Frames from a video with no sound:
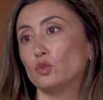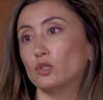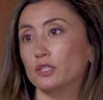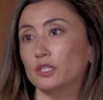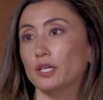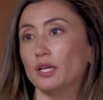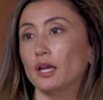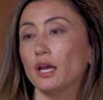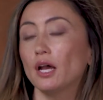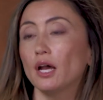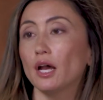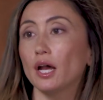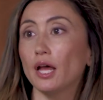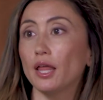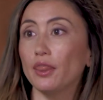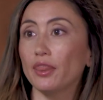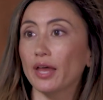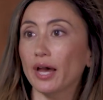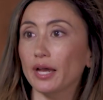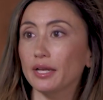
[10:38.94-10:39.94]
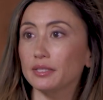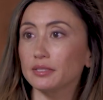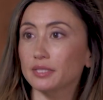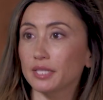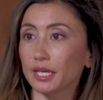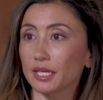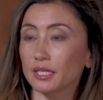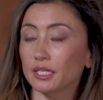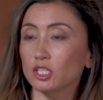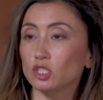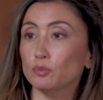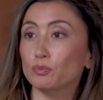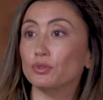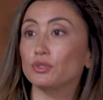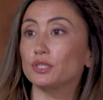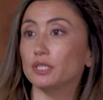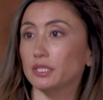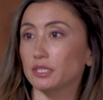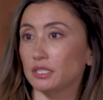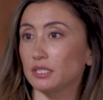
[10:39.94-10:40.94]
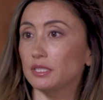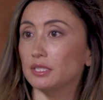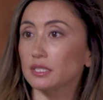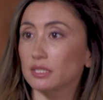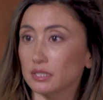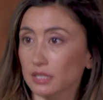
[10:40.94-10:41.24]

working. And that data is presented to the